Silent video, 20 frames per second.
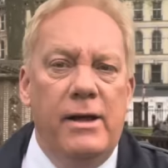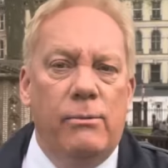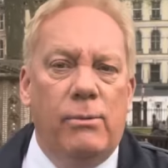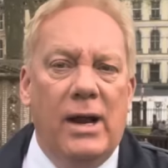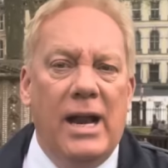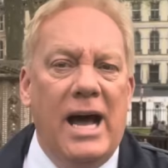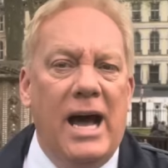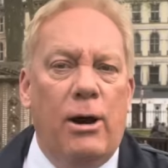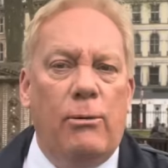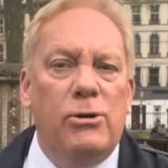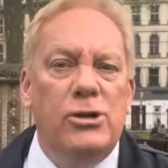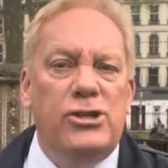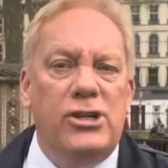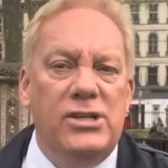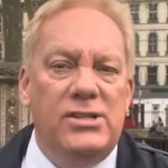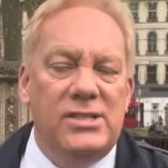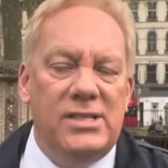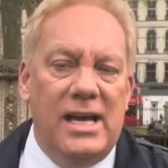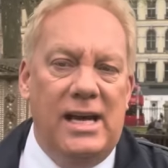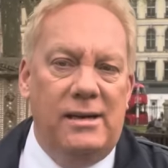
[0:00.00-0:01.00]
Well, how will
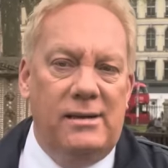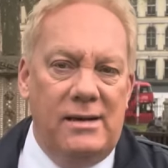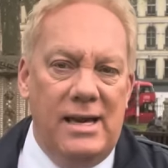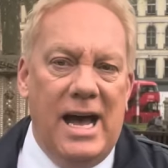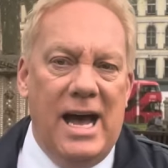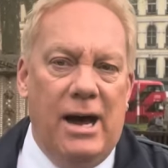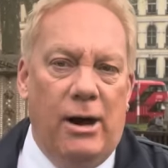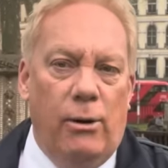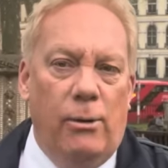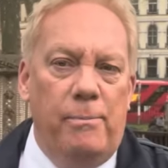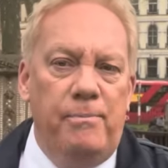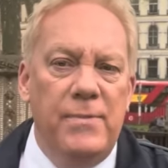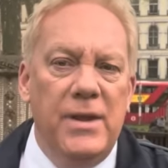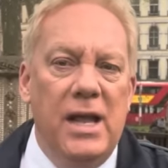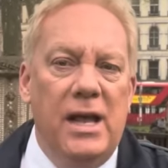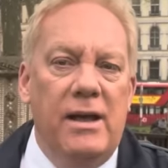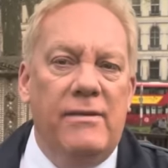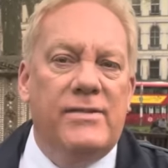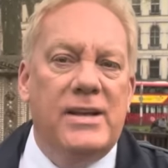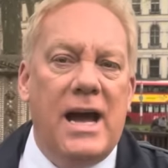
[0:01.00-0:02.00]
she sit now
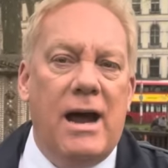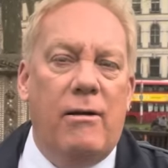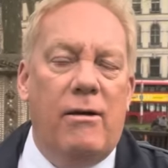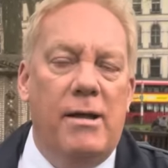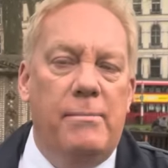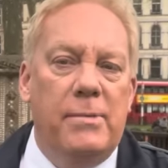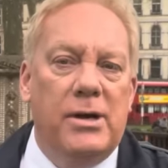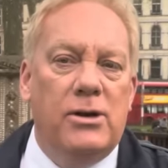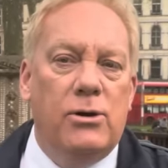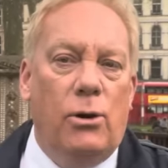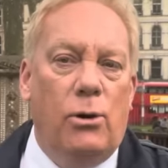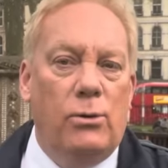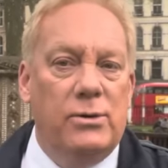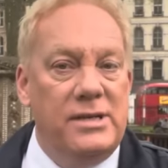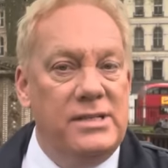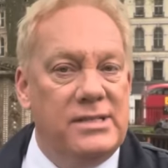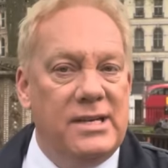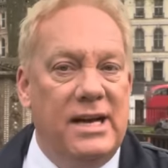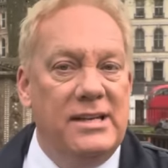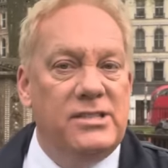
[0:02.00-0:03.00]
if Carolyn McCall
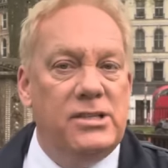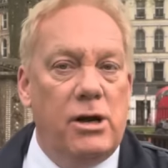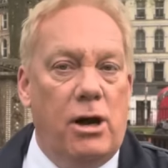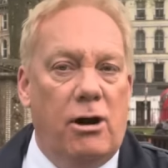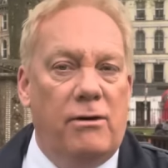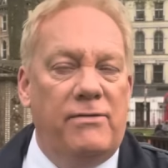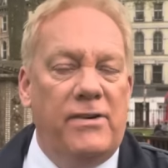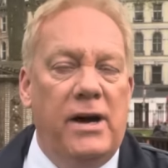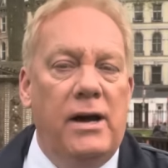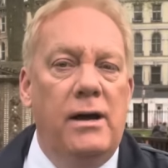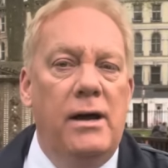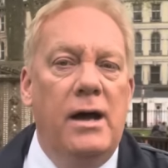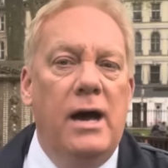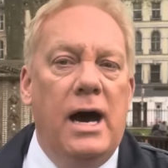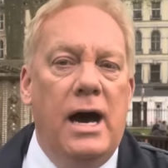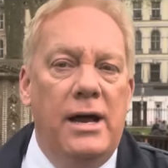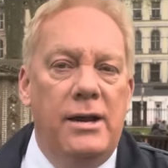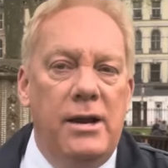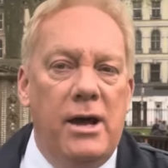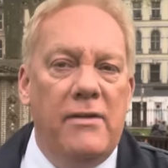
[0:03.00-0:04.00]
decides to offer
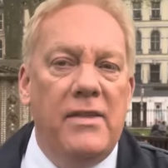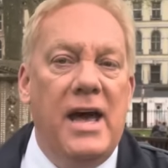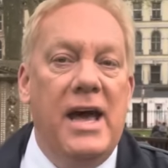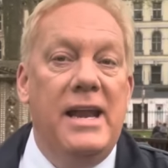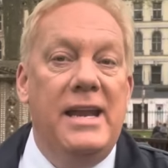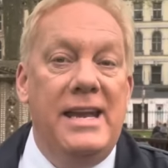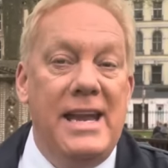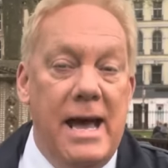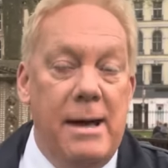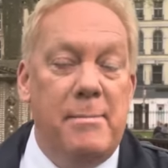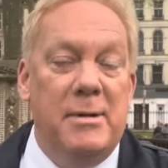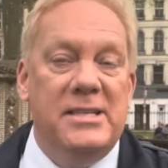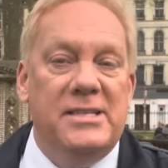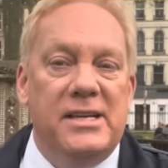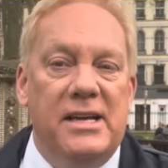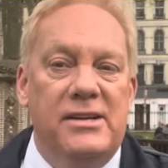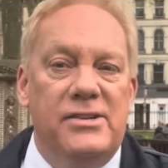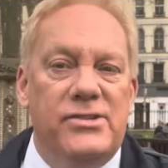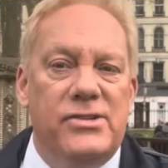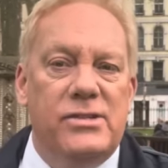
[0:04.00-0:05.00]
another
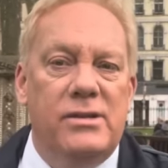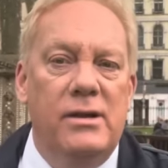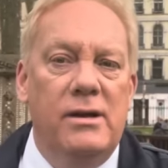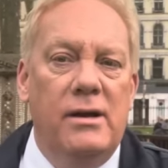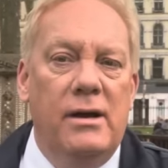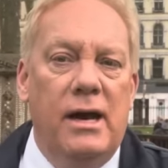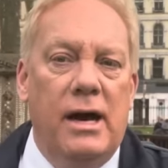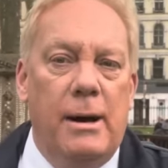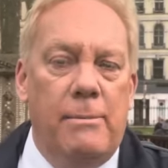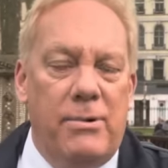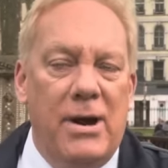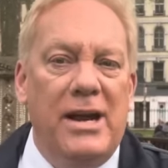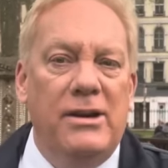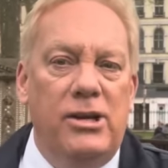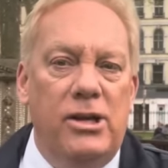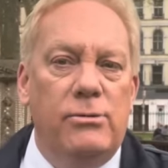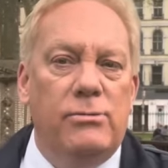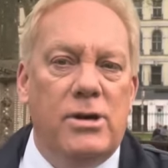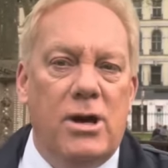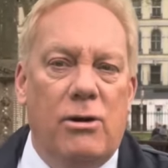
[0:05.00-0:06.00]
nemesis a brand
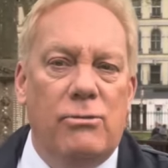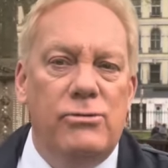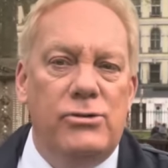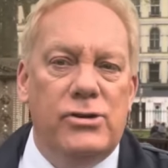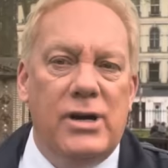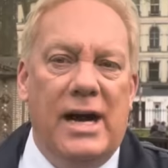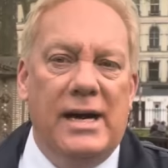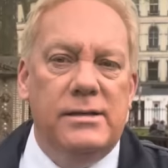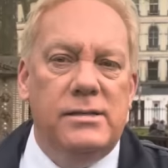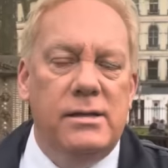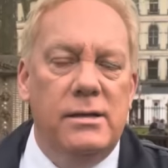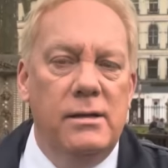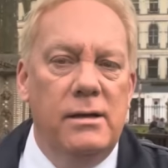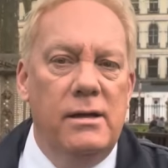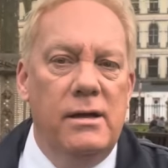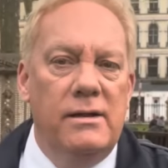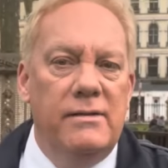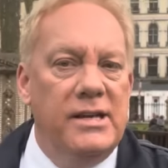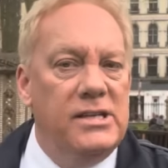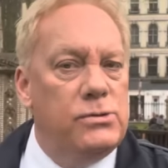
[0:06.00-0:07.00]
new contract?
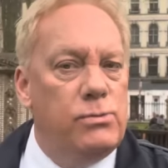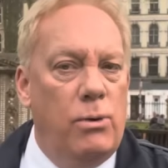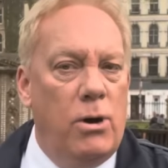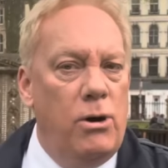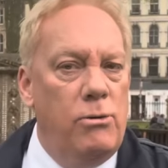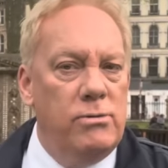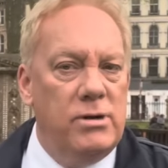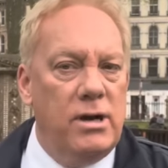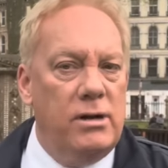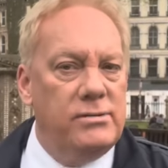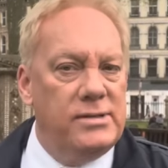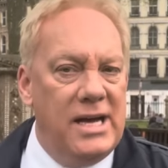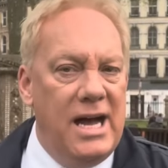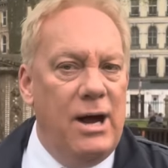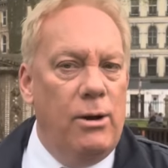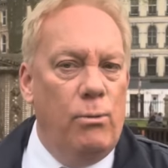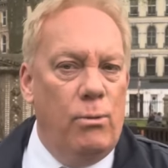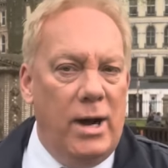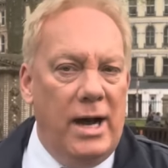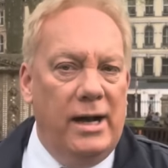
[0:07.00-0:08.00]
This won't go
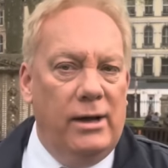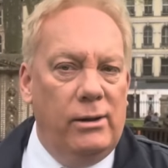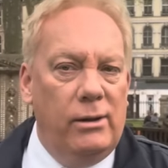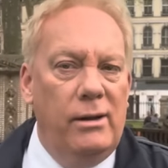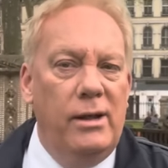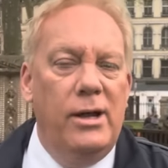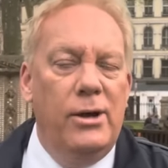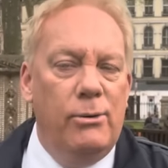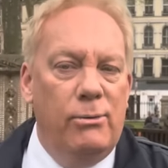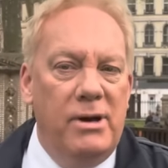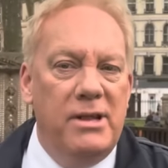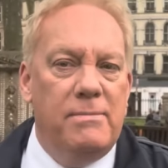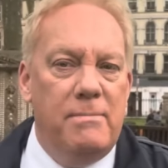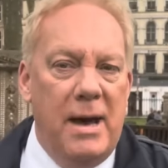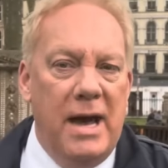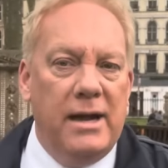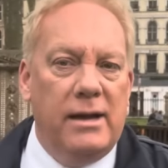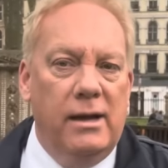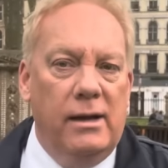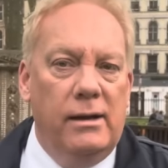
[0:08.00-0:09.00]
down well with
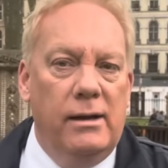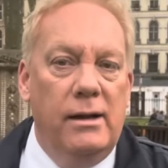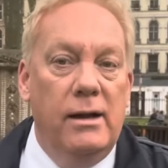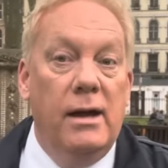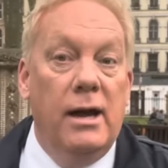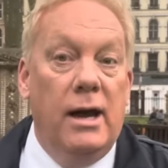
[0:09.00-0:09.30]
Meghan,